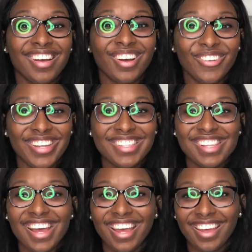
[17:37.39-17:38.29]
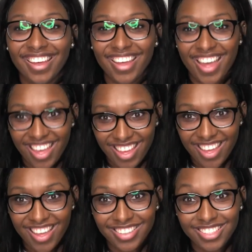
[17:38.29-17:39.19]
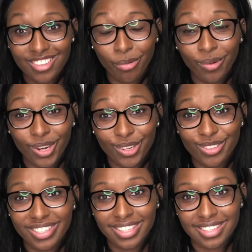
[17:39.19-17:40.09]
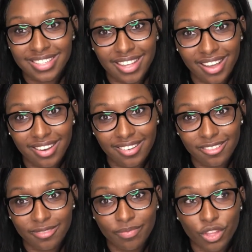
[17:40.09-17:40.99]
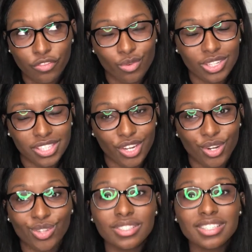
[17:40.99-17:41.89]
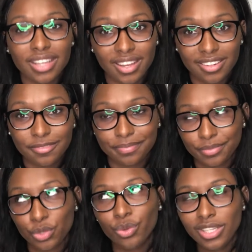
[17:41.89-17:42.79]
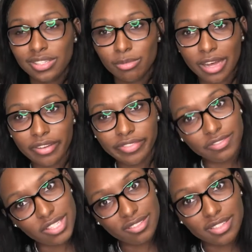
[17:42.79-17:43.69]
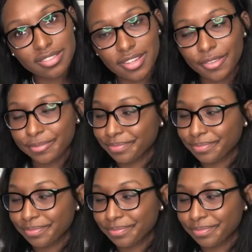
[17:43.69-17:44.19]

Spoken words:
Queen's like, it's the Reynolds son, 14-year-old son. Queen is about 15, 16.